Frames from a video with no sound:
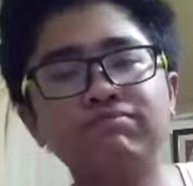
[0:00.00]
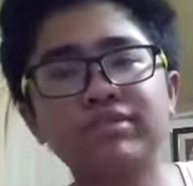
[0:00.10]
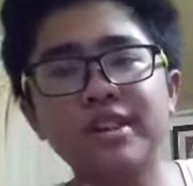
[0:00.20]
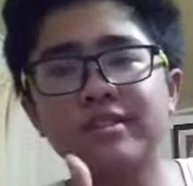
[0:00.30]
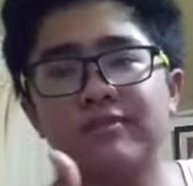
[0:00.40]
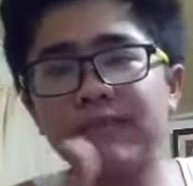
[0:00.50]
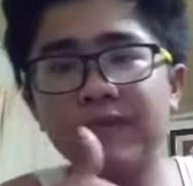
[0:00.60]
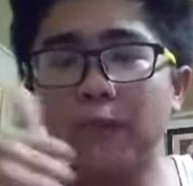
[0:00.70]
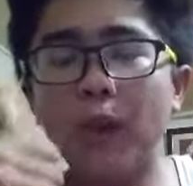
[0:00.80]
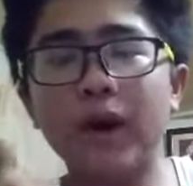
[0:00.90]
that's
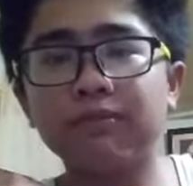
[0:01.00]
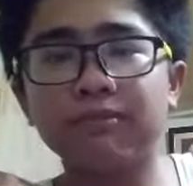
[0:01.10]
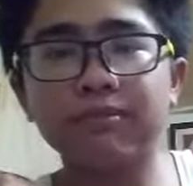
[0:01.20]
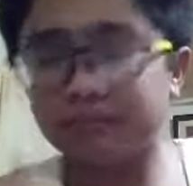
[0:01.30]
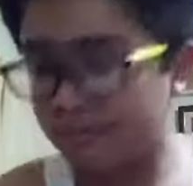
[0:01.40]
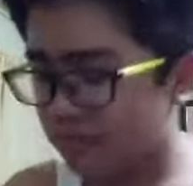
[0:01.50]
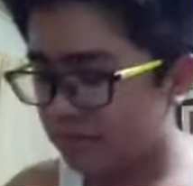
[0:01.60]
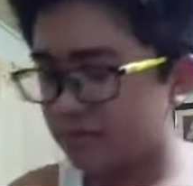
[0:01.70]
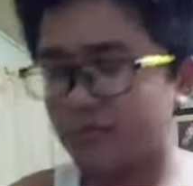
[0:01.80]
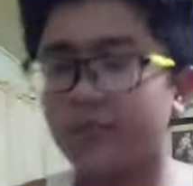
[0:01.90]
if you want
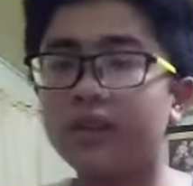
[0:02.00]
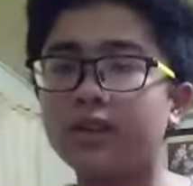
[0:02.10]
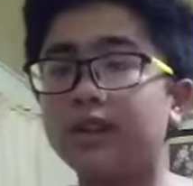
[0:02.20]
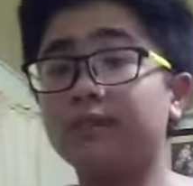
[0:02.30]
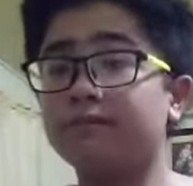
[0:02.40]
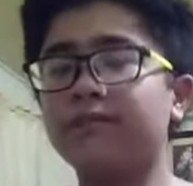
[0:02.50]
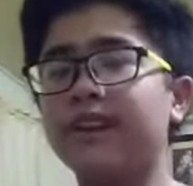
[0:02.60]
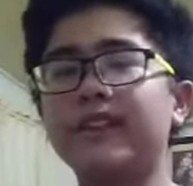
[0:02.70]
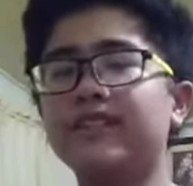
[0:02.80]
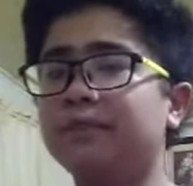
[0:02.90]
the
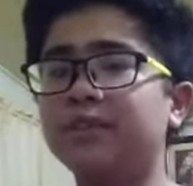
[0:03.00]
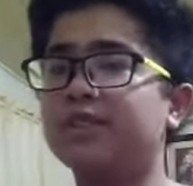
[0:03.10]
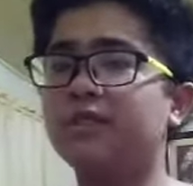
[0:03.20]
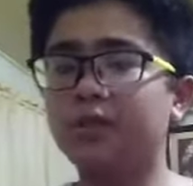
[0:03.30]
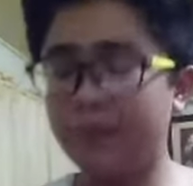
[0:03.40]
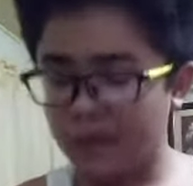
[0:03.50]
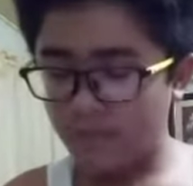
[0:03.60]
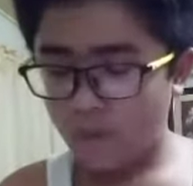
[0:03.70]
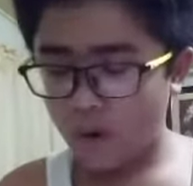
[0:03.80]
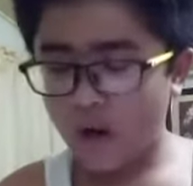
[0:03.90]
next episode to
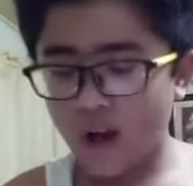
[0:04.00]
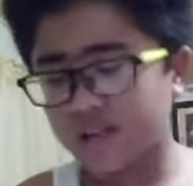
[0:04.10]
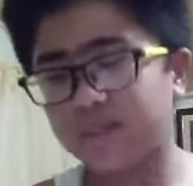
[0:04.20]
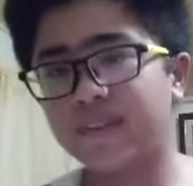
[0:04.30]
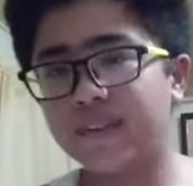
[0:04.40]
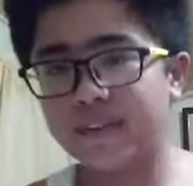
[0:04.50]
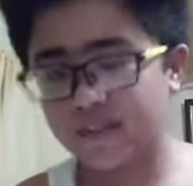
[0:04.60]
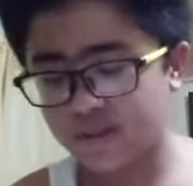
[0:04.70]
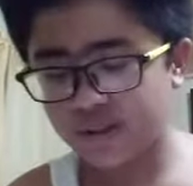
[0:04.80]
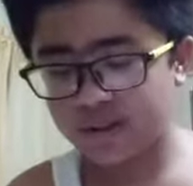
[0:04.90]
be more awesome than this,
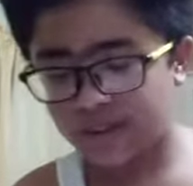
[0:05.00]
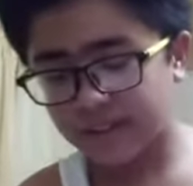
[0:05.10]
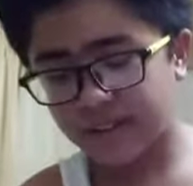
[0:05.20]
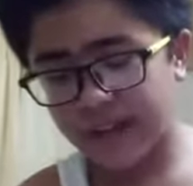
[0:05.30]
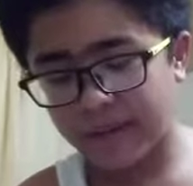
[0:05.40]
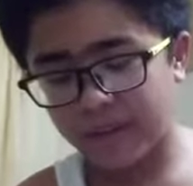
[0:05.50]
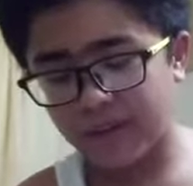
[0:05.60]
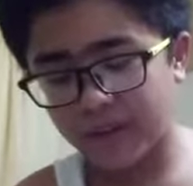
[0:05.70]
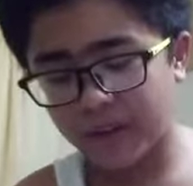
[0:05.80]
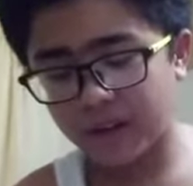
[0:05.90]
so just click the like button
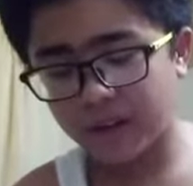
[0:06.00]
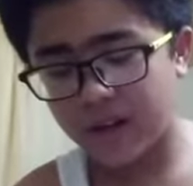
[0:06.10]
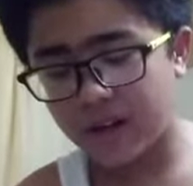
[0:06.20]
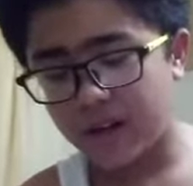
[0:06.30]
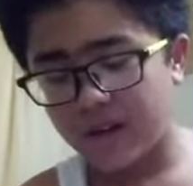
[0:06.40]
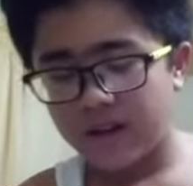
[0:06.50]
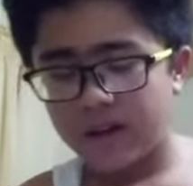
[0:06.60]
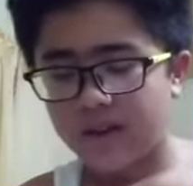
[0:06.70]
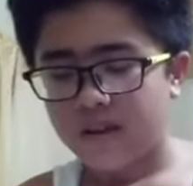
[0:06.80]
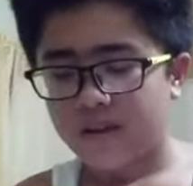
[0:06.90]
for good luck.
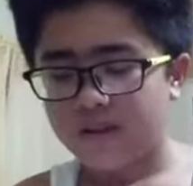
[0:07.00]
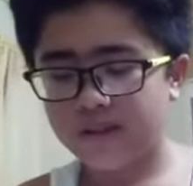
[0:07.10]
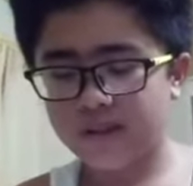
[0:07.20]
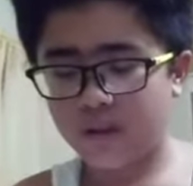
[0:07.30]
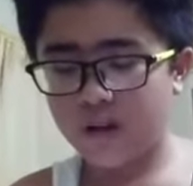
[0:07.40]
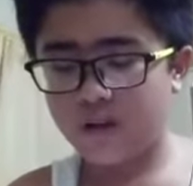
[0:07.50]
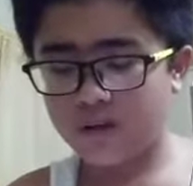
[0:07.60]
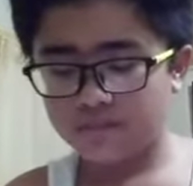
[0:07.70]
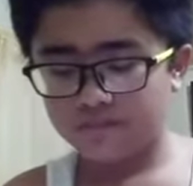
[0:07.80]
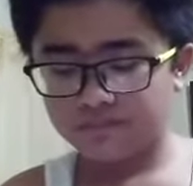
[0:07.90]

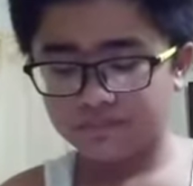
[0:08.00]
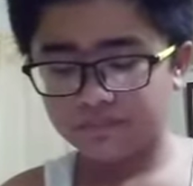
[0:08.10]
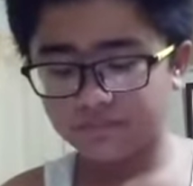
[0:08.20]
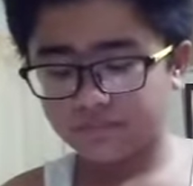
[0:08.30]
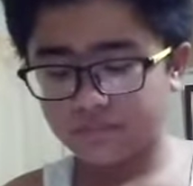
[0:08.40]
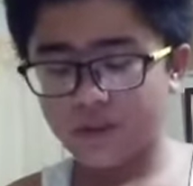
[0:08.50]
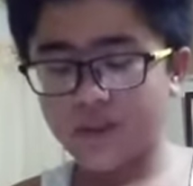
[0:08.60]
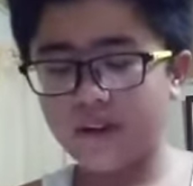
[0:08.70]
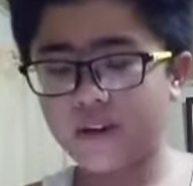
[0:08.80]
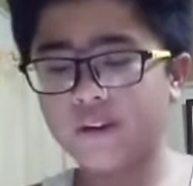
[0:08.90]
So
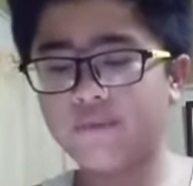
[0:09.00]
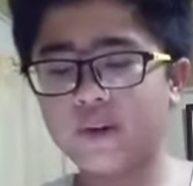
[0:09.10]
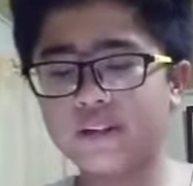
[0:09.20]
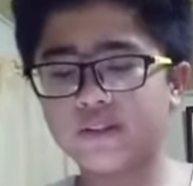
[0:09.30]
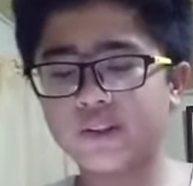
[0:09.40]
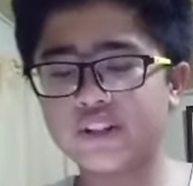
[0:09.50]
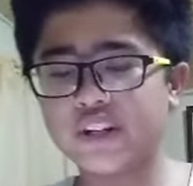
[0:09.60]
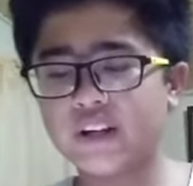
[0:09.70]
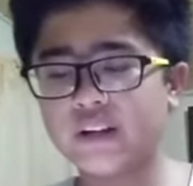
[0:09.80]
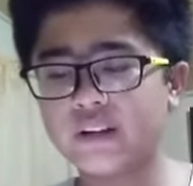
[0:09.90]
if we search
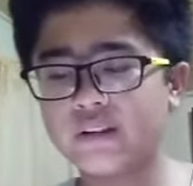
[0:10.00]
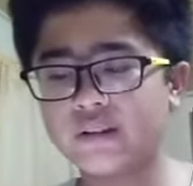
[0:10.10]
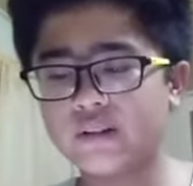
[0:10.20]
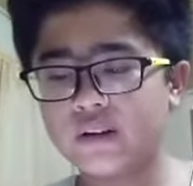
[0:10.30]
it,